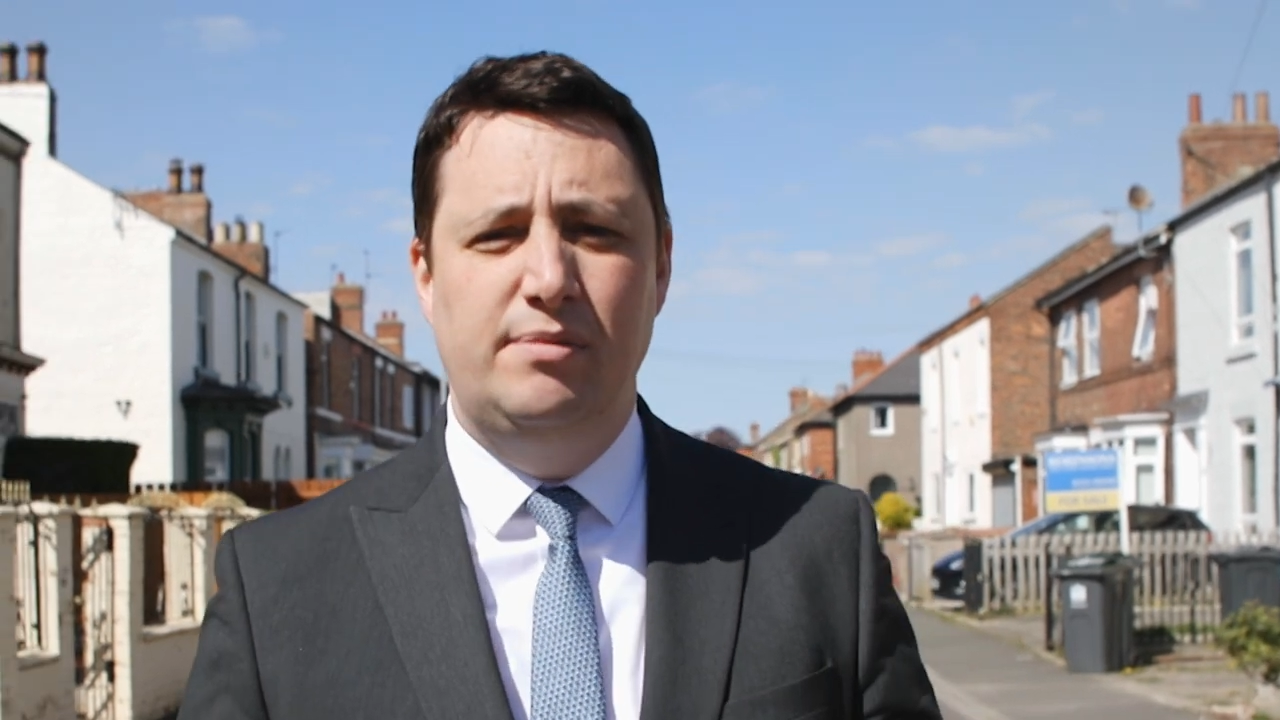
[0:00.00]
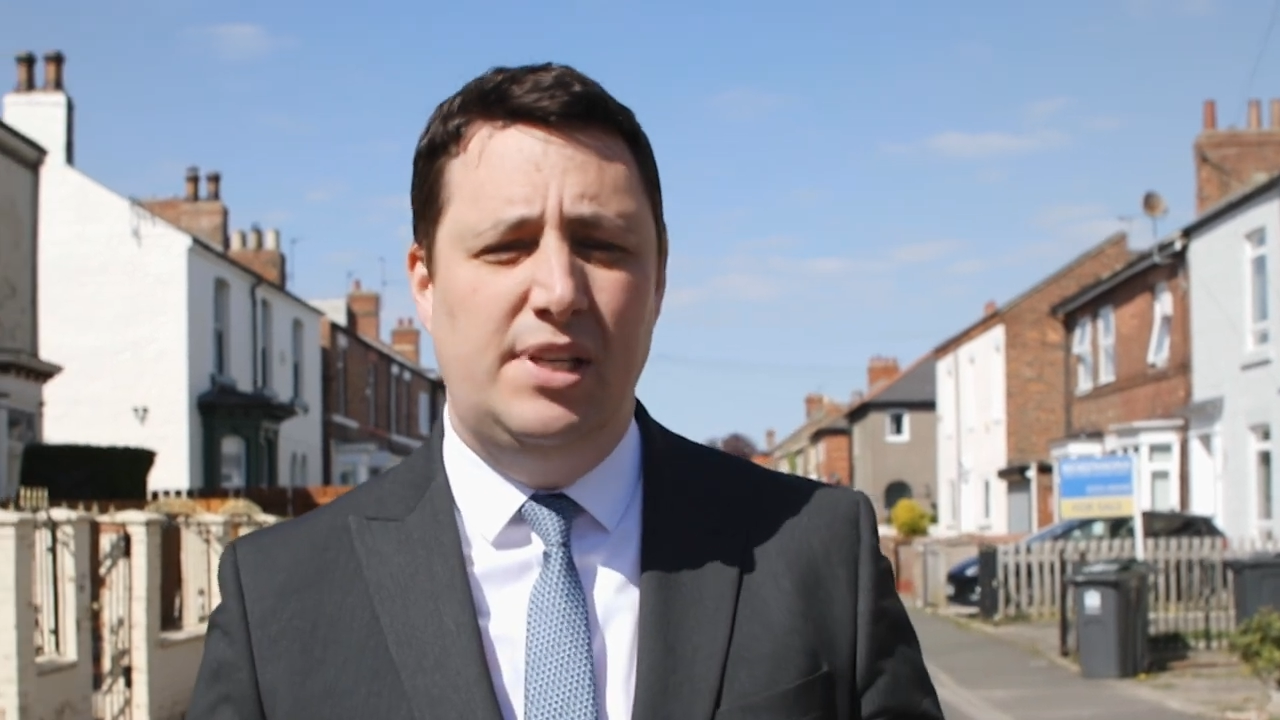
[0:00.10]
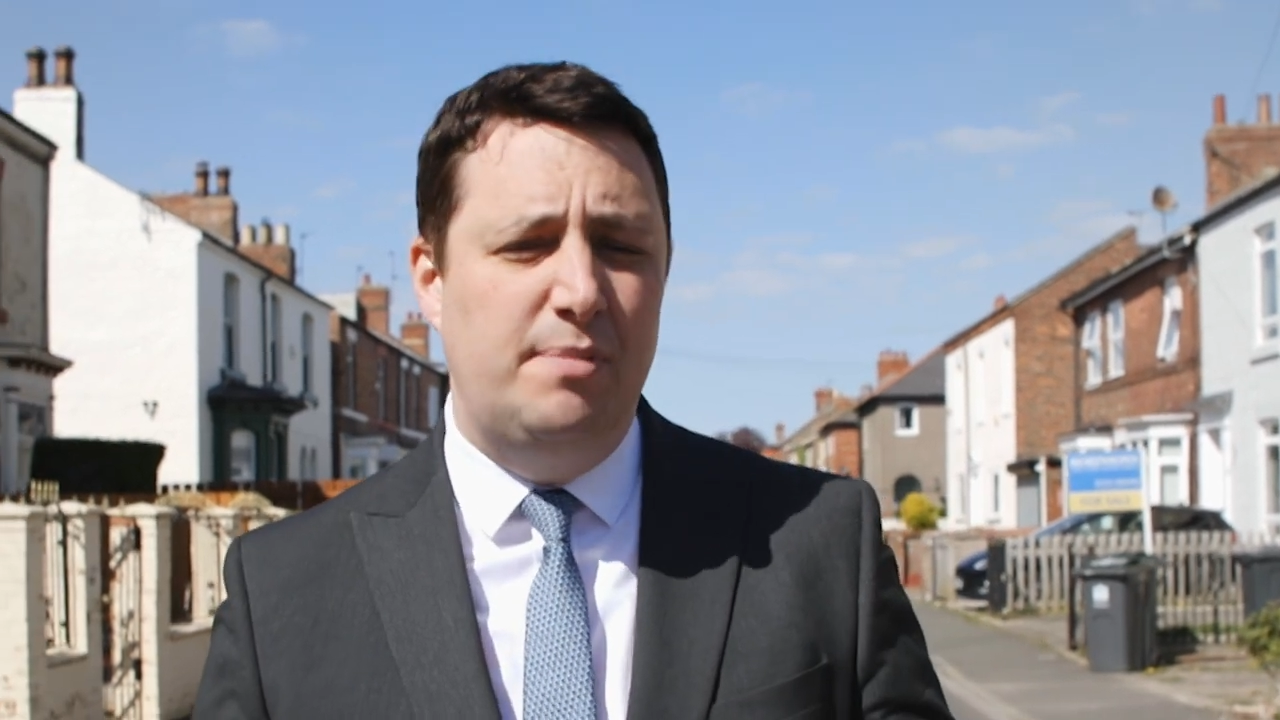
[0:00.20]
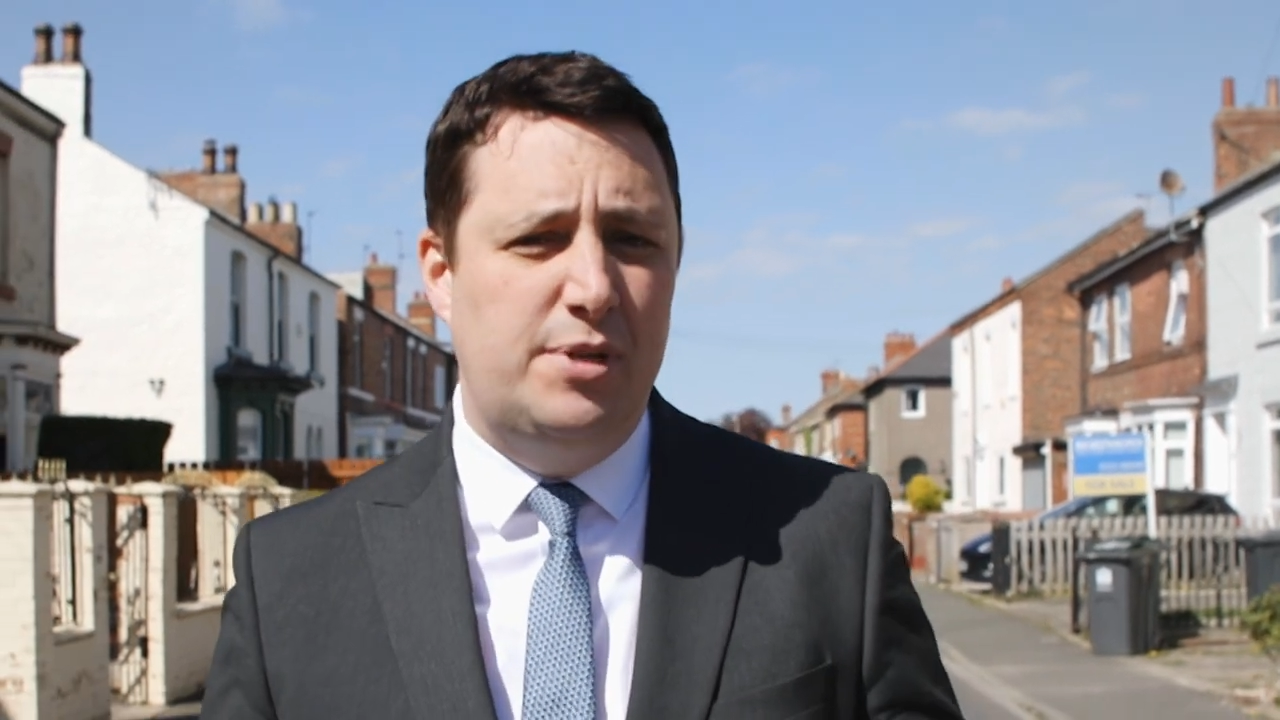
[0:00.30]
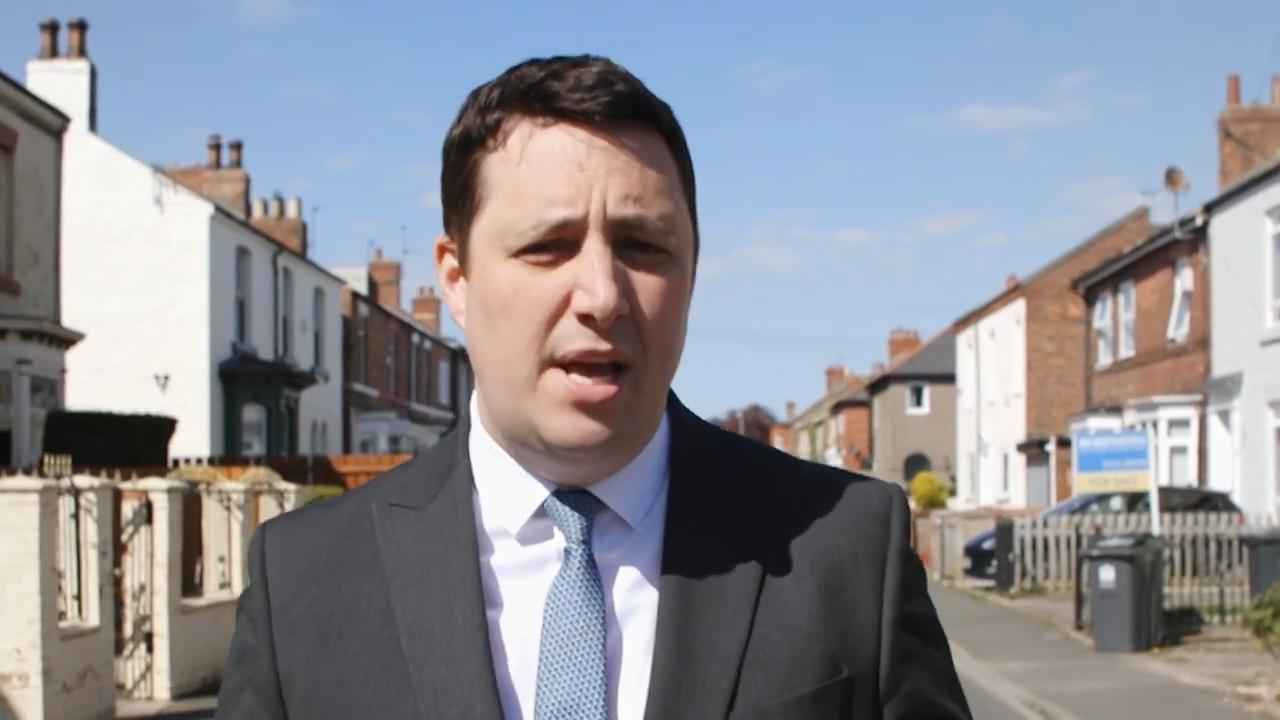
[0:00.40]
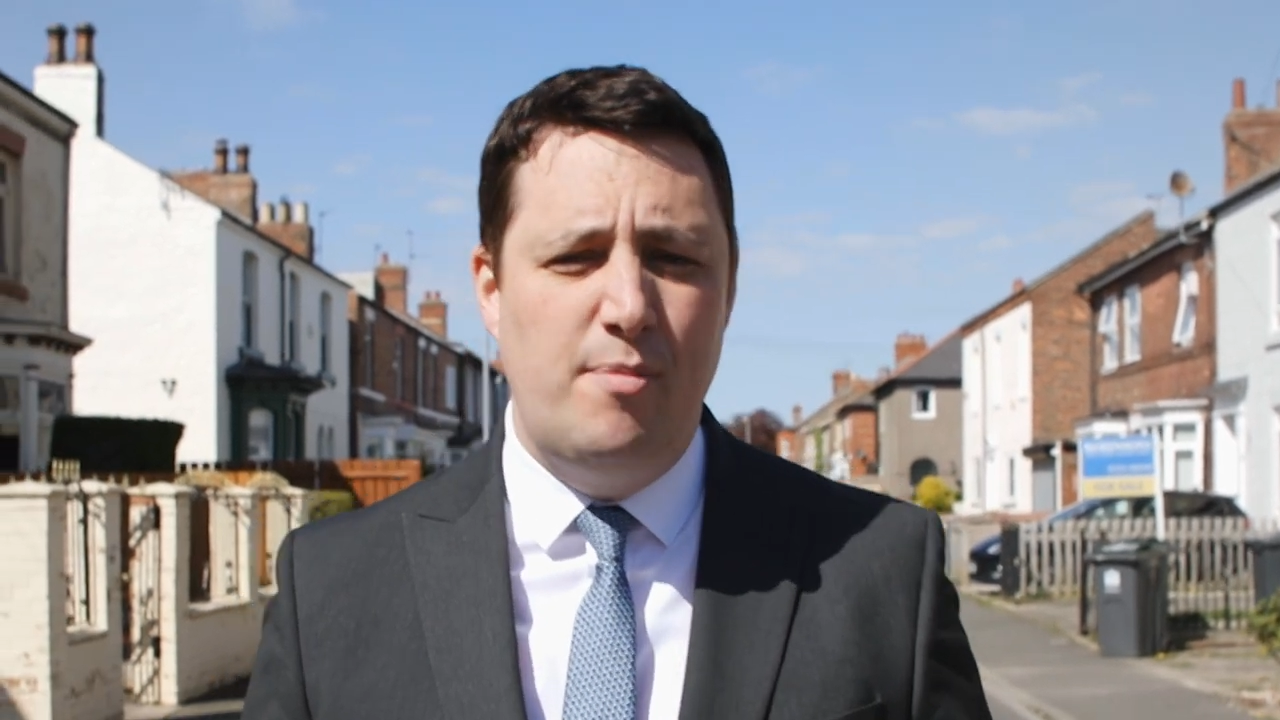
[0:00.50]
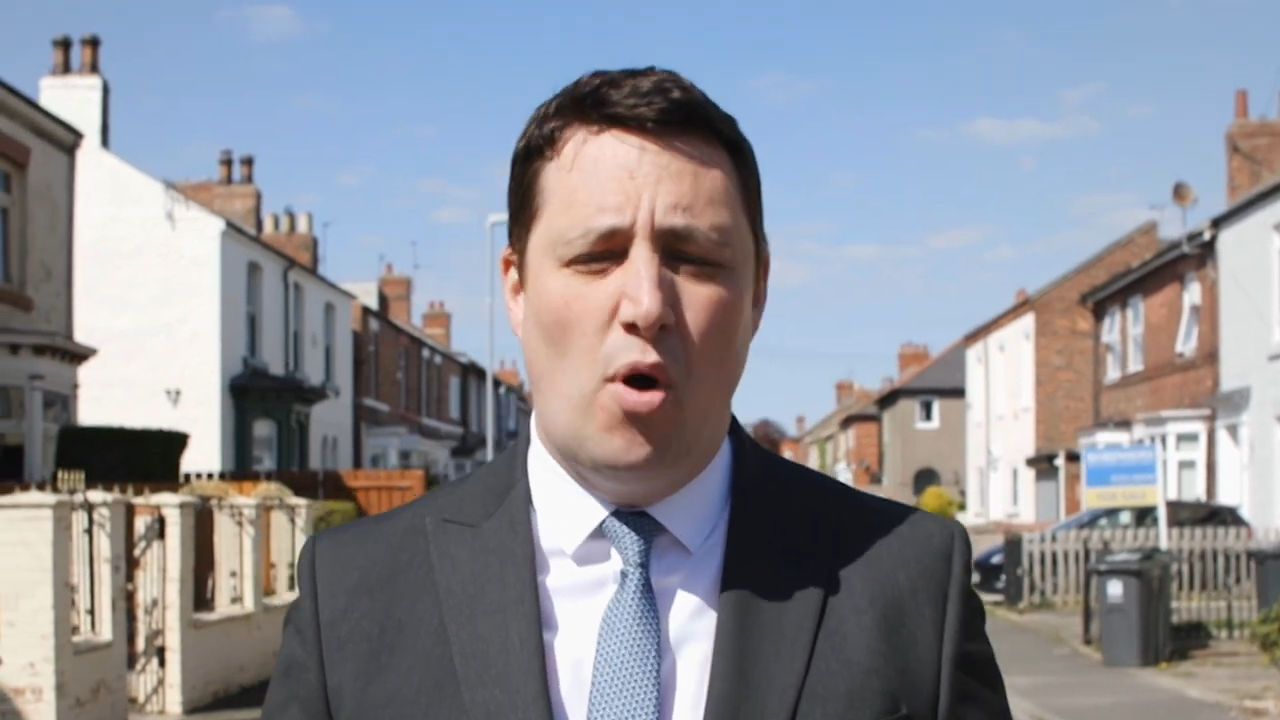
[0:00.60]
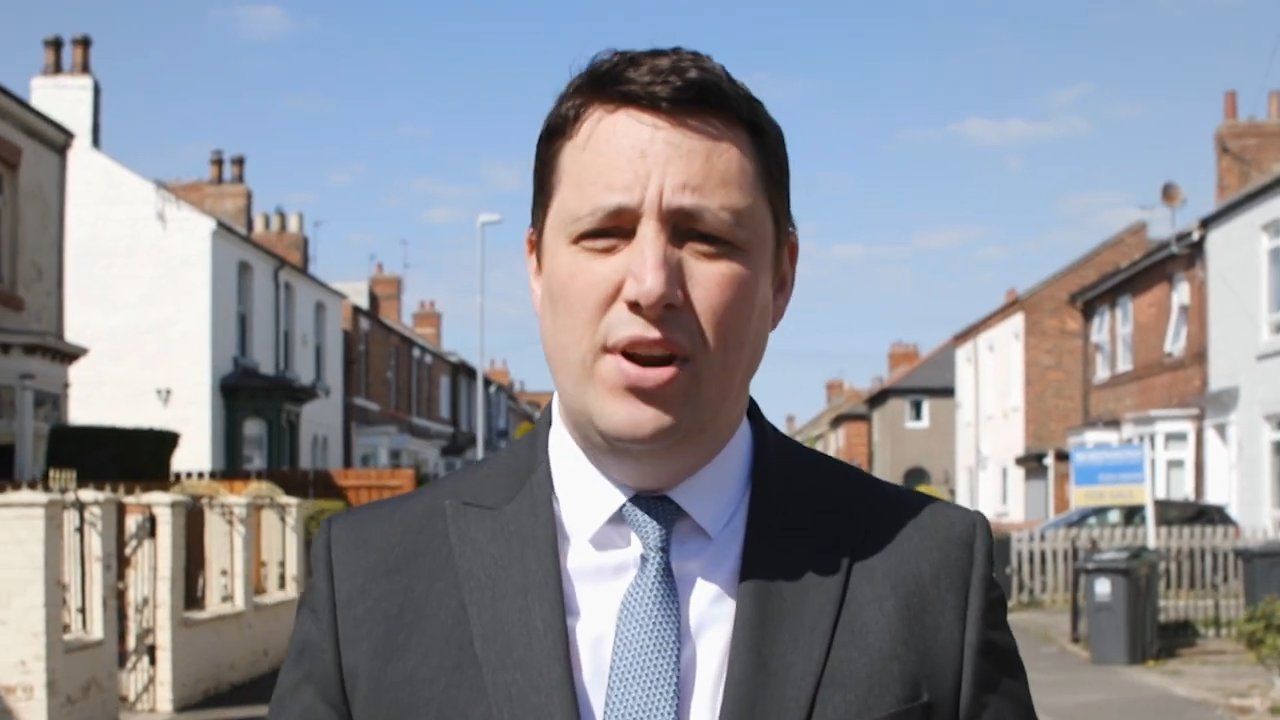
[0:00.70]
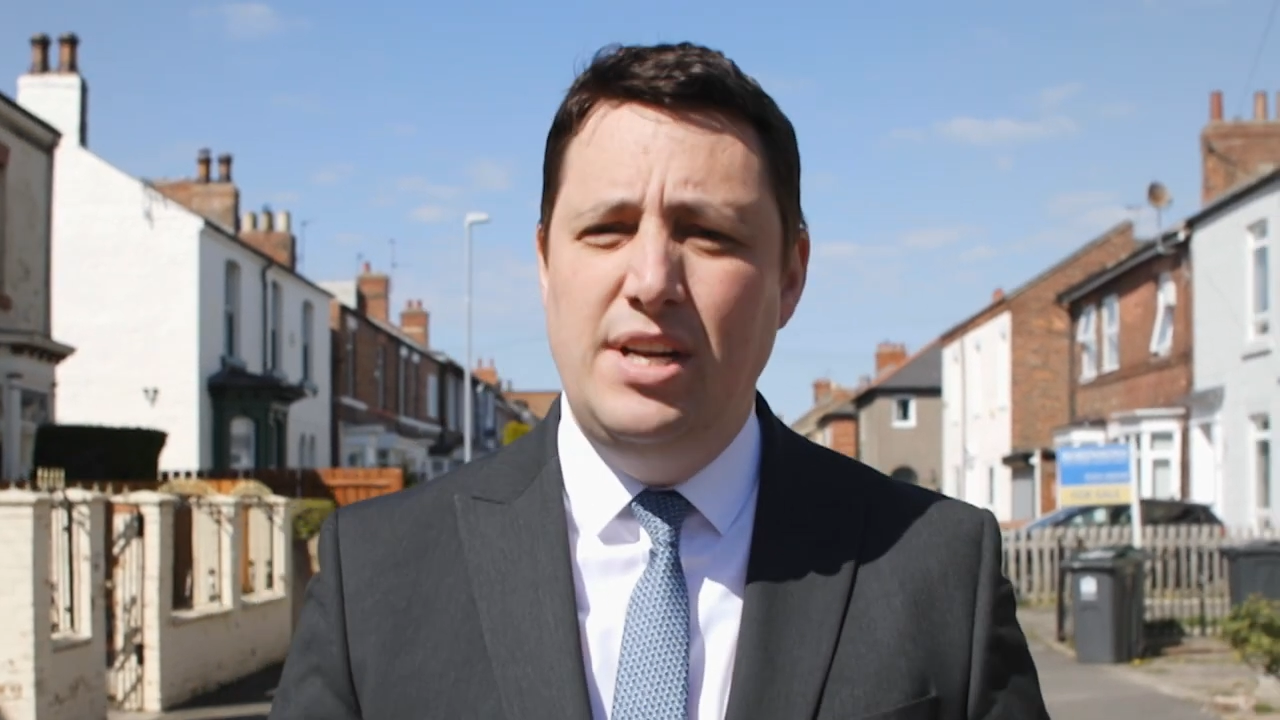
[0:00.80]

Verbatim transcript: Lib Dem or